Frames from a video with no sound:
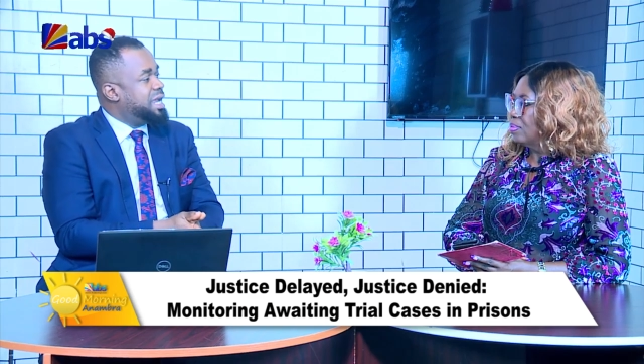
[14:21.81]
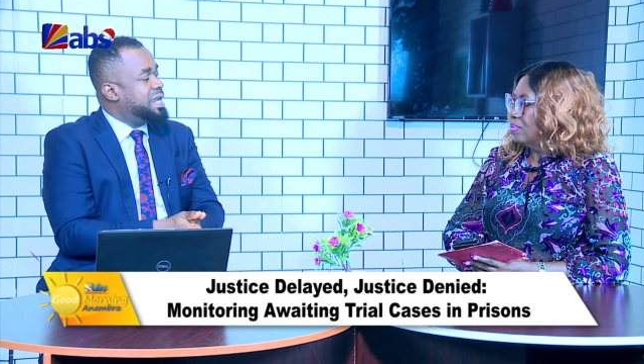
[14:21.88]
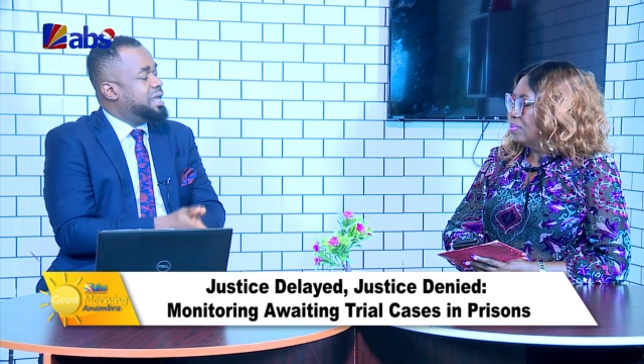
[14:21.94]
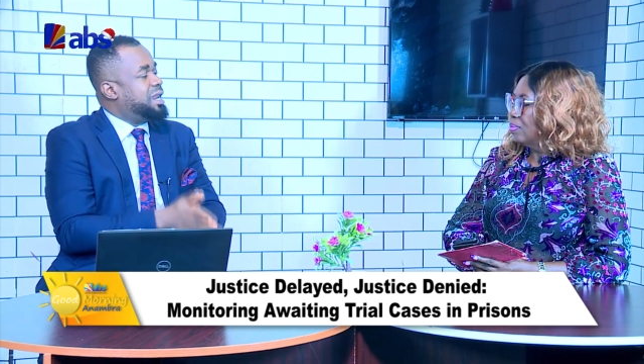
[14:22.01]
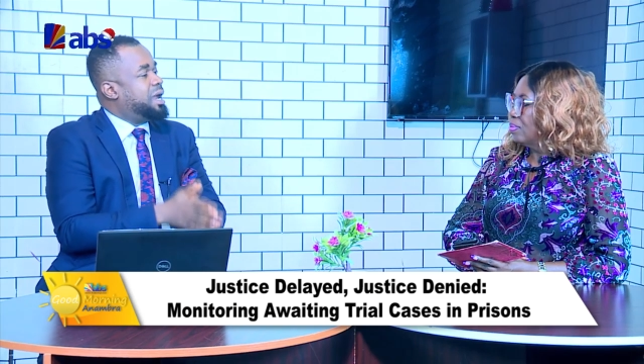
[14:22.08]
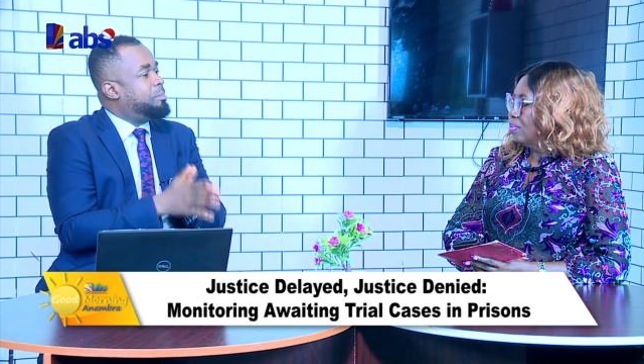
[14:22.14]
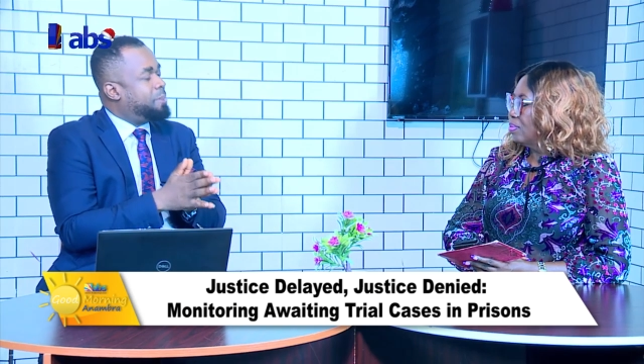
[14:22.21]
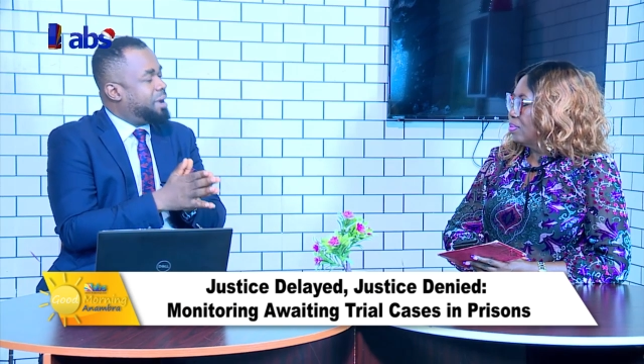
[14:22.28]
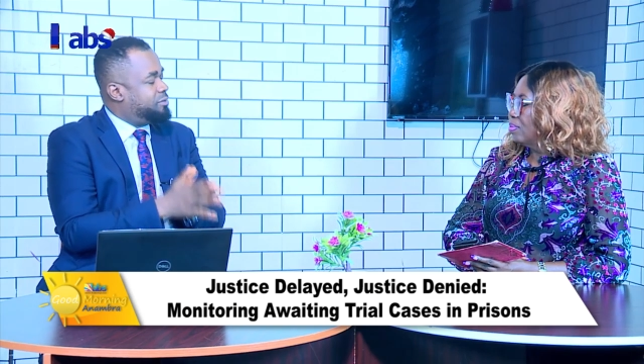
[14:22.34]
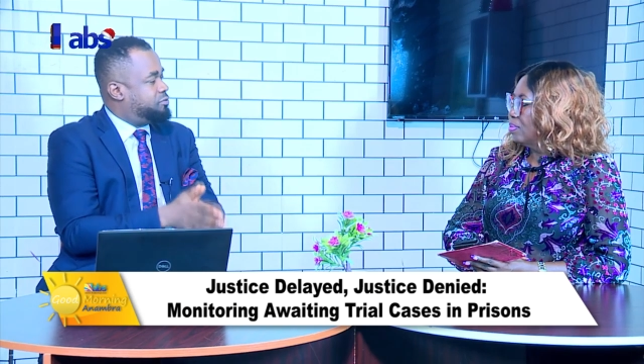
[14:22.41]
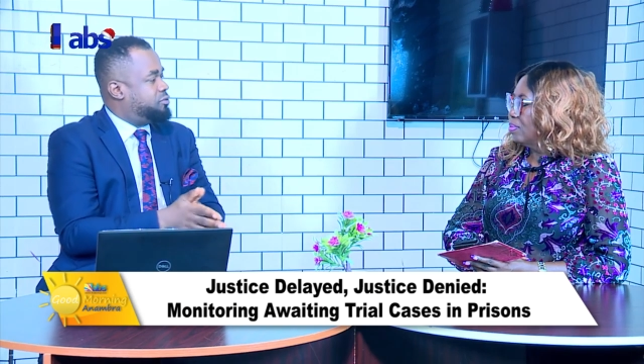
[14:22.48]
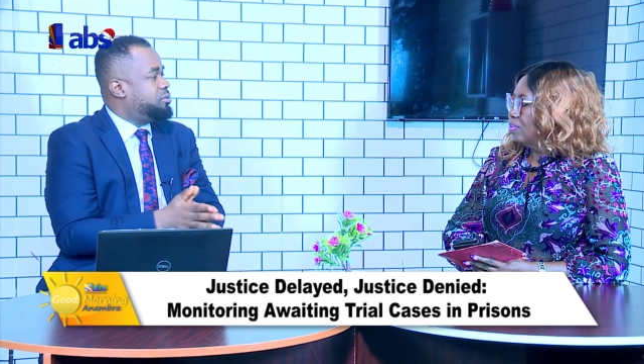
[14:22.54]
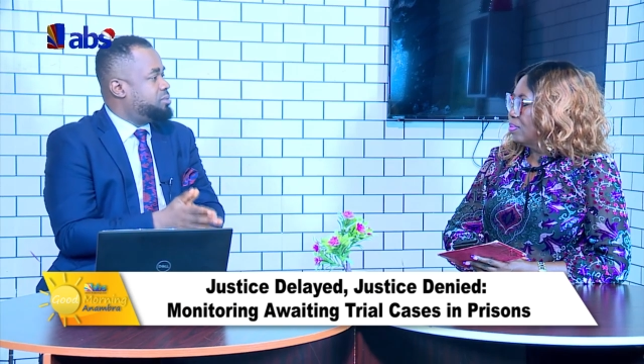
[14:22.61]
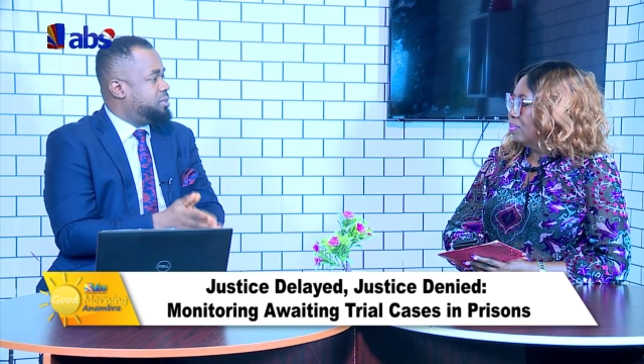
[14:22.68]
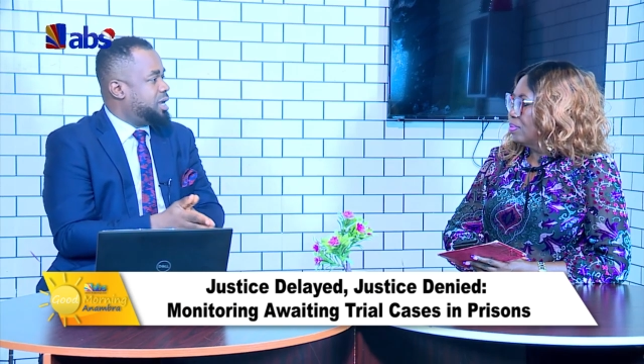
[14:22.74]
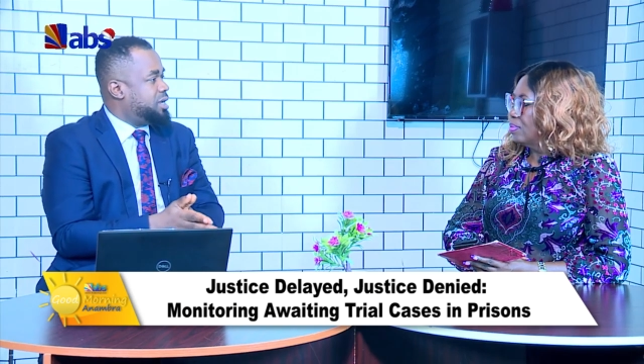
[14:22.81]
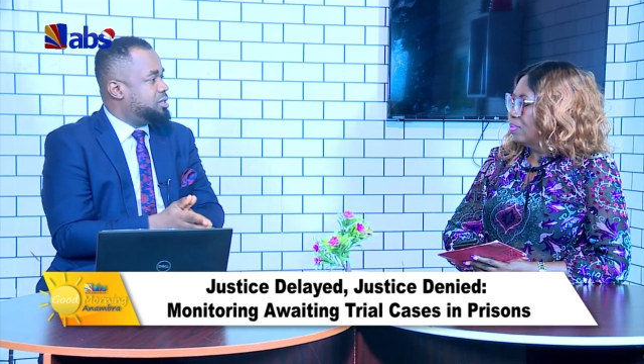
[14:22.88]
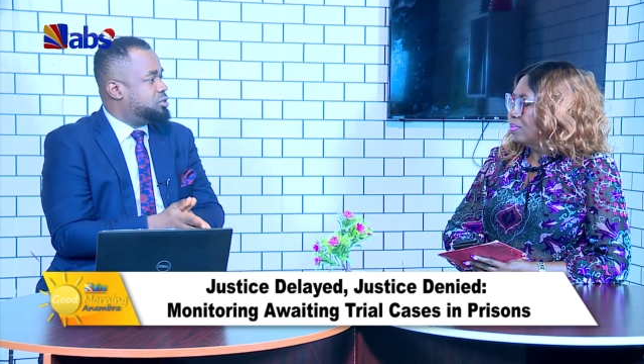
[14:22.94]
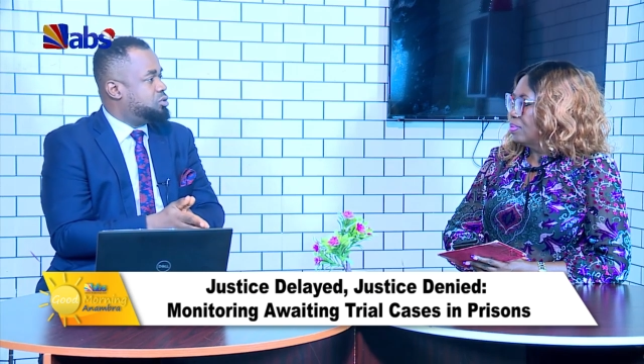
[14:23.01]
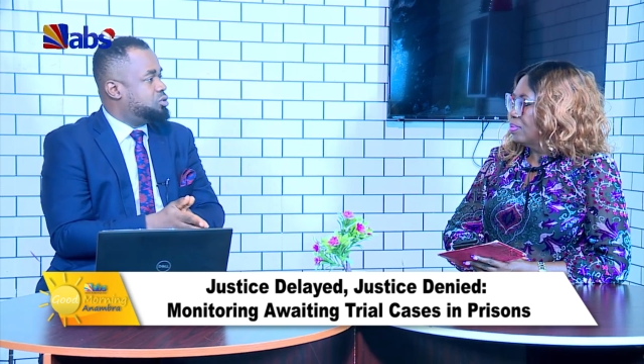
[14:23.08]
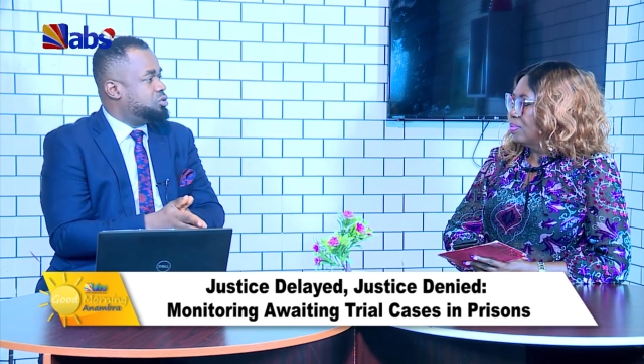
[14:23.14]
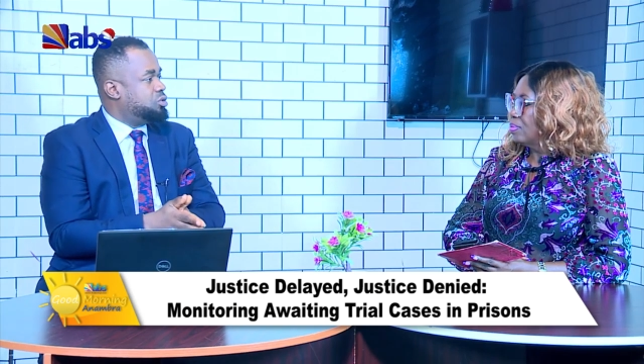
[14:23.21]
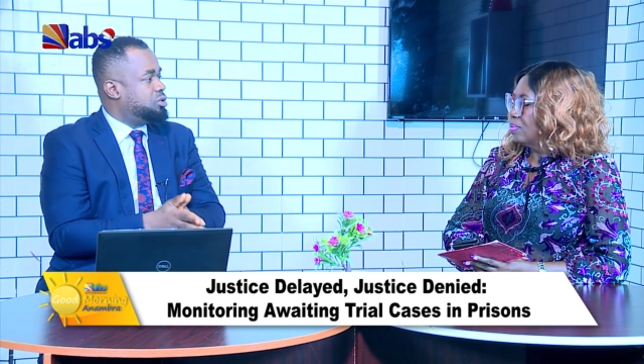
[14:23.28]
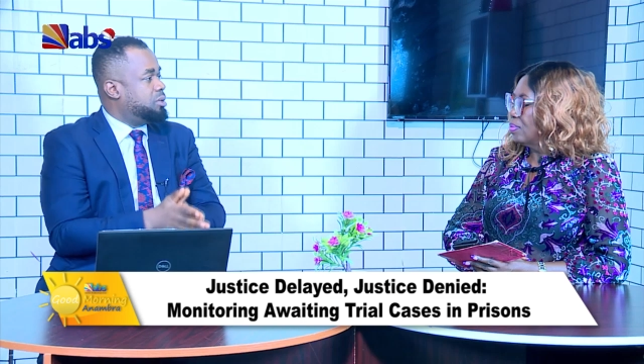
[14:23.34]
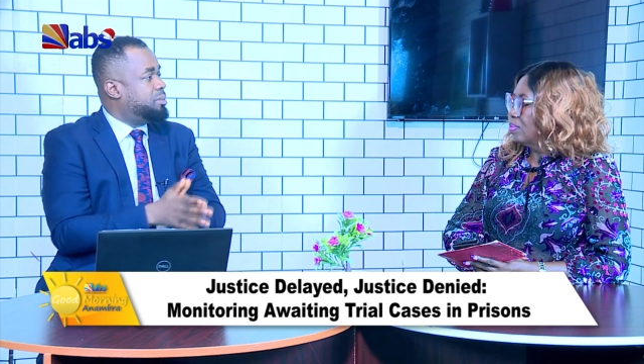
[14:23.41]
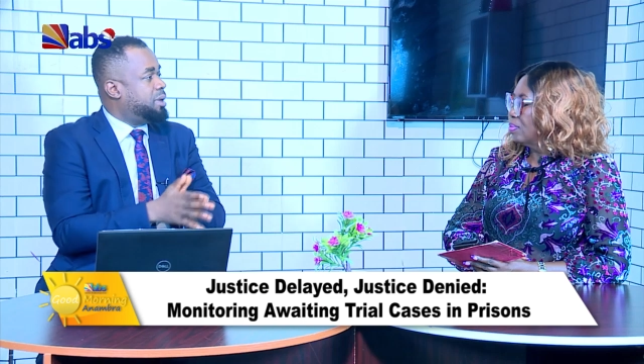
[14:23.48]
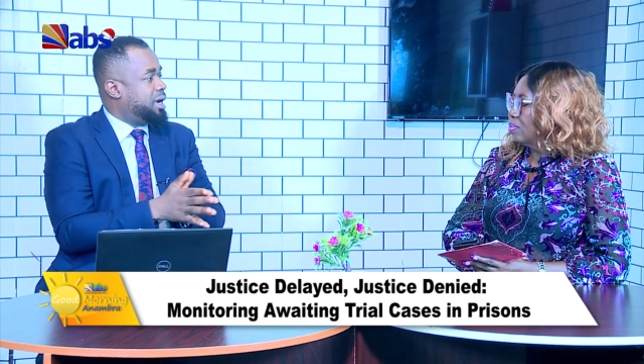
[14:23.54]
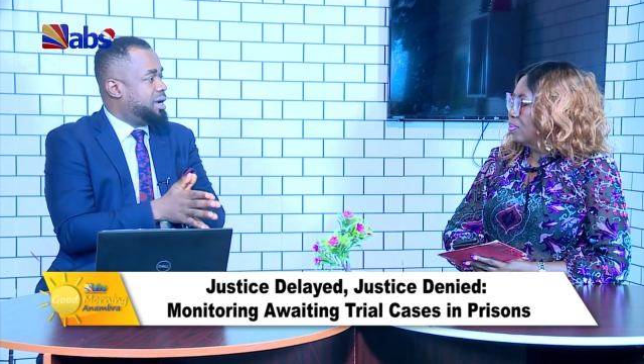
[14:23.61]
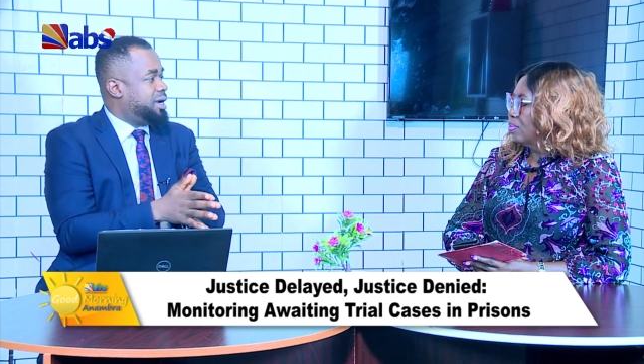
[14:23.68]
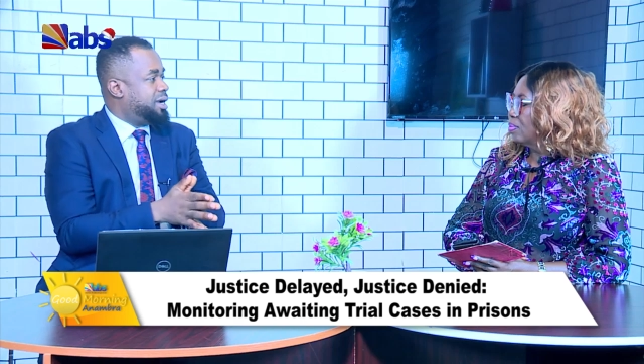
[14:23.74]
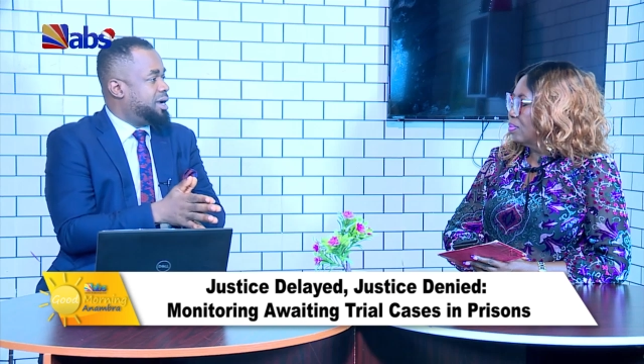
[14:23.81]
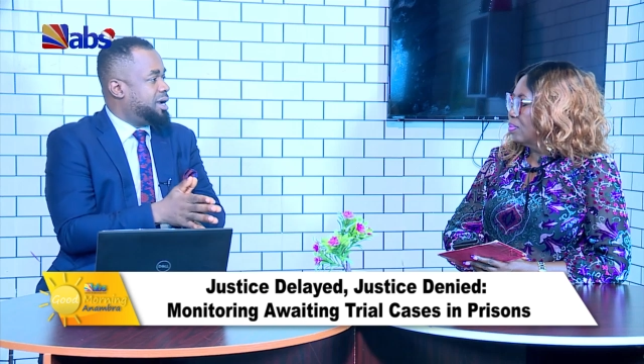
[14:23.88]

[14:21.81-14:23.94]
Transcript: Now, apart from that, too, the bar